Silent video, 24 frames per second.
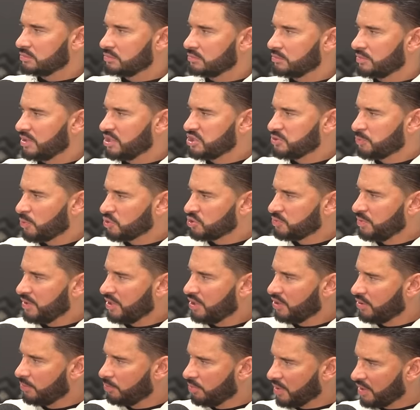Blood
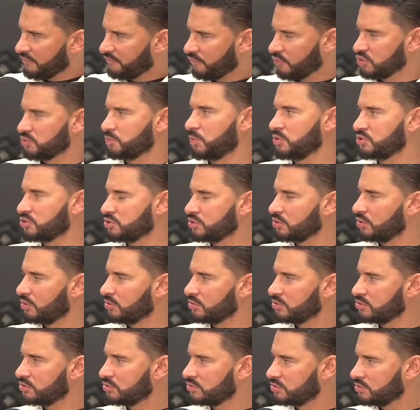flow is supposed to
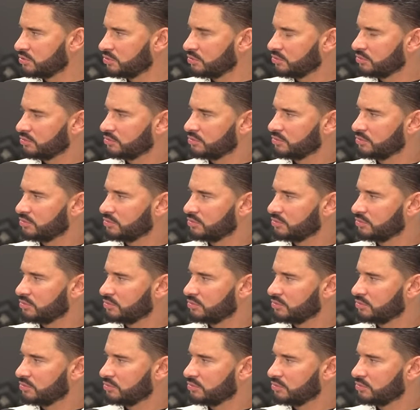go to...